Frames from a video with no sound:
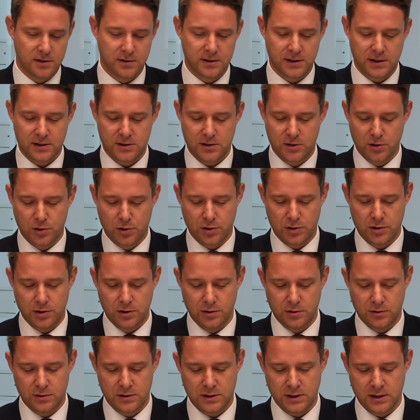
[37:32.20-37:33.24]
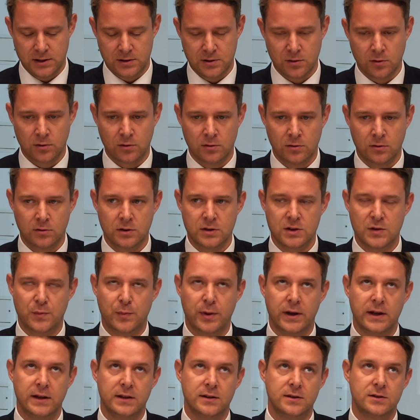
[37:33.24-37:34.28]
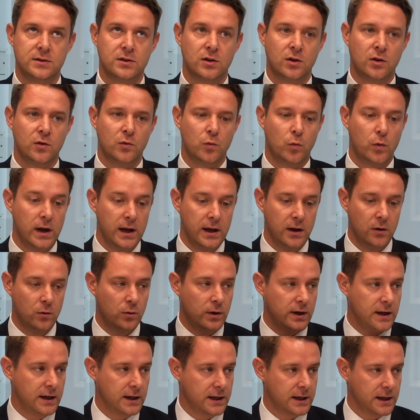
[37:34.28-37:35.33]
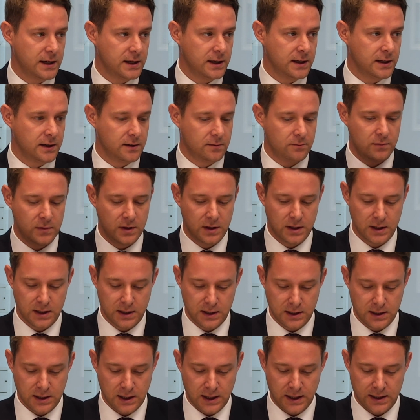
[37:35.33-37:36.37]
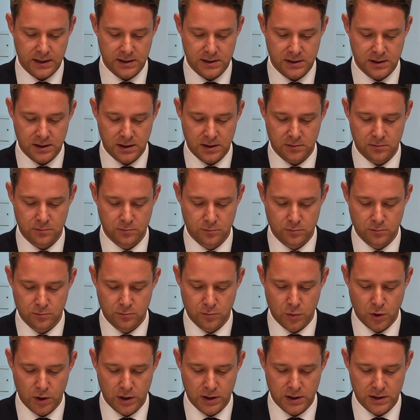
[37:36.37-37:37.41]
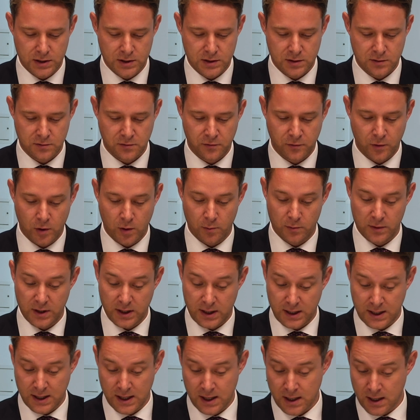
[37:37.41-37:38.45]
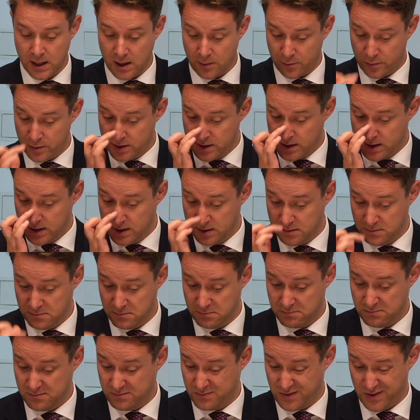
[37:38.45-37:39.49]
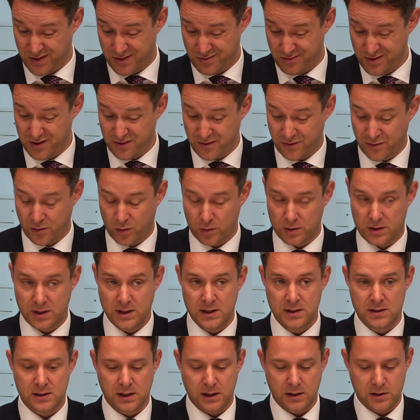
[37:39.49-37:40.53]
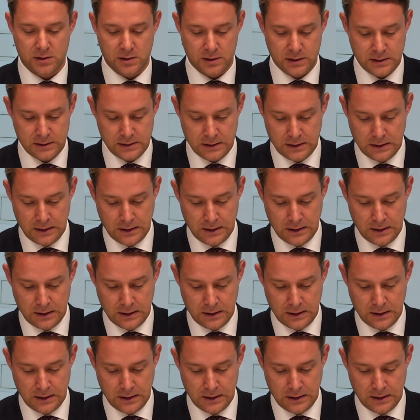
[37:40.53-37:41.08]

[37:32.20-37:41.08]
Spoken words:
And that's the good news. It all depends on where we're getting the ISA monies from. They can happen in 3 to 4 days, actually,